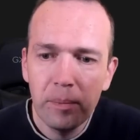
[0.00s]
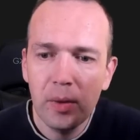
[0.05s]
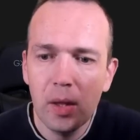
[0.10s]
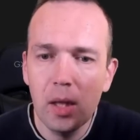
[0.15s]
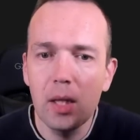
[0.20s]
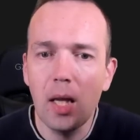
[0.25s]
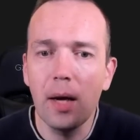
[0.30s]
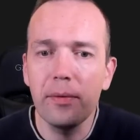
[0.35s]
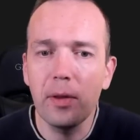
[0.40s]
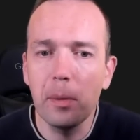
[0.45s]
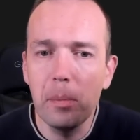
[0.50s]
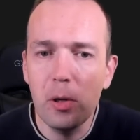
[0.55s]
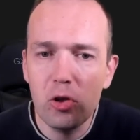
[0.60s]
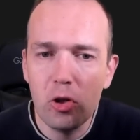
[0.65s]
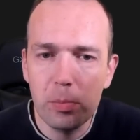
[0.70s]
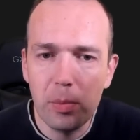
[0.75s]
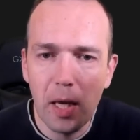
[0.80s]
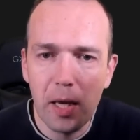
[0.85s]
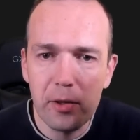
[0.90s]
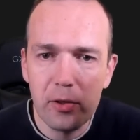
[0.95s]
Not the
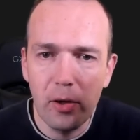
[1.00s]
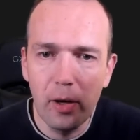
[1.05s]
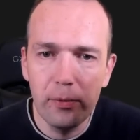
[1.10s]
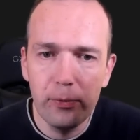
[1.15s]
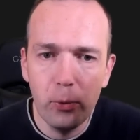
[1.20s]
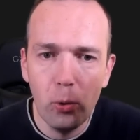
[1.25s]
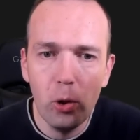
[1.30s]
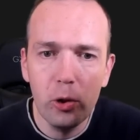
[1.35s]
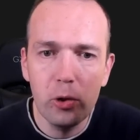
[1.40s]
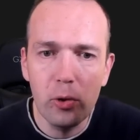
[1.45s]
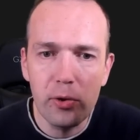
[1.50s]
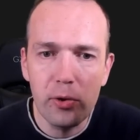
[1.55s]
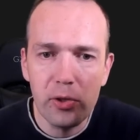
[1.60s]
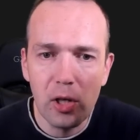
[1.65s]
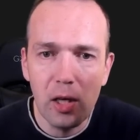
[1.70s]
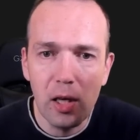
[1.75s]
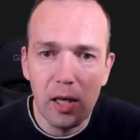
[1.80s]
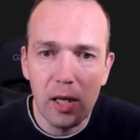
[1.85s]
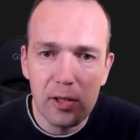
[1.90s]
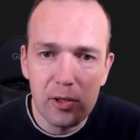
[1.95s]
bishop takes on f4. You
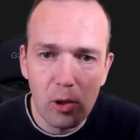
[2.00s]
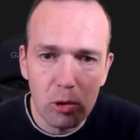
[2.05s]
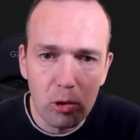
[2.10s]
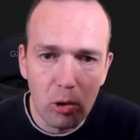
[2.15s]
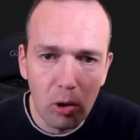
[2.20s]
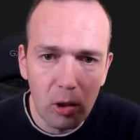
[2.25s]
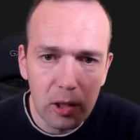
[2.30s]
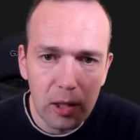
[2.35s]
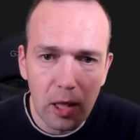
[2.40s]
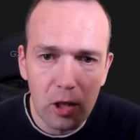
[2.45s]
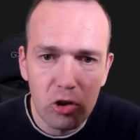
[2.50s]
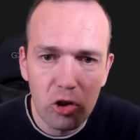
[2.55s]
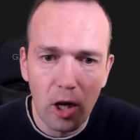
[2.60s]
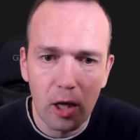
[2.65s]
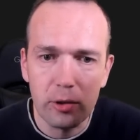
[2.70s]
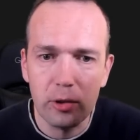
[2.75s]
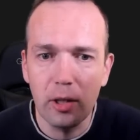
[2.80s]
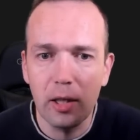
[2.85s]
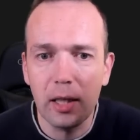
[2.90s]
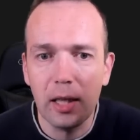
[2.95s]
see, it's not only a
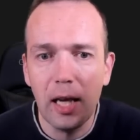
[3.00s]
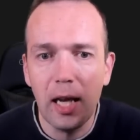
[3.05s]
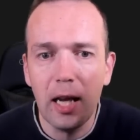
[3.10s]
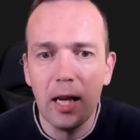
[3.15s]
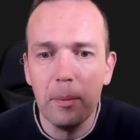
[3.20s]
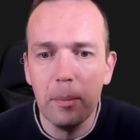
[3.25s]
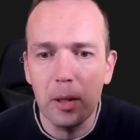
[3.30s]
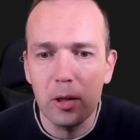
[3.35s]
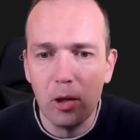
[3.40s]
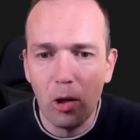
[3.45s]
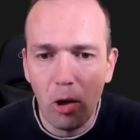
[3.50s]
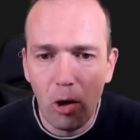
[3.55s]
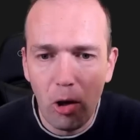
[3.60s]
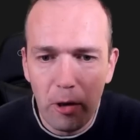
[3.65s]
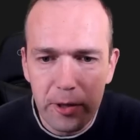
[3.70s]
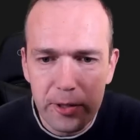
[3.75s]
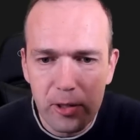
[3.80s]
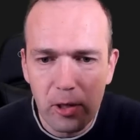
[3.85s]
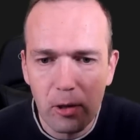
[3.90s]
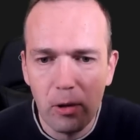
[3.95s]
check to the king, but
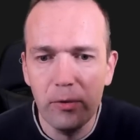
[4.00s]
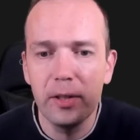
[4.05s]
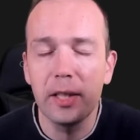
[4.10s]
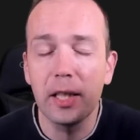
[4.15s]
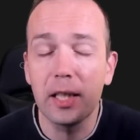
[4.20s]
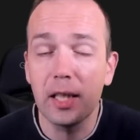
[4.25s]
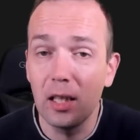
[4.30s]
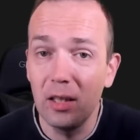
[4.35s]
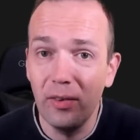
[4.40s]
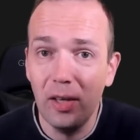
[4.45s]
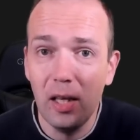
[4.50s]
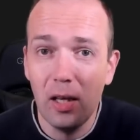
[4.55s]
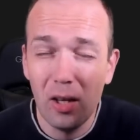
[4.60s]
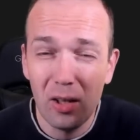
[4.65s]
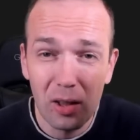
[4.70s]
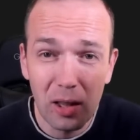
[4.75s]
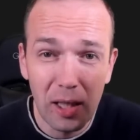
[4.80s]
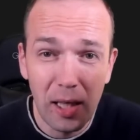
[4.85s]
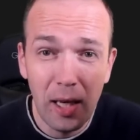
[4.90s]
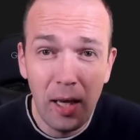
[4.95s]
also very
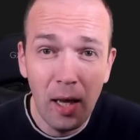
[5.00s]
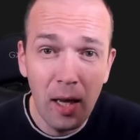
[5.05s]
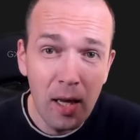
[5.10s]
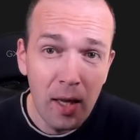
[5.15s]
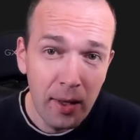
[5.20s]
conveniently,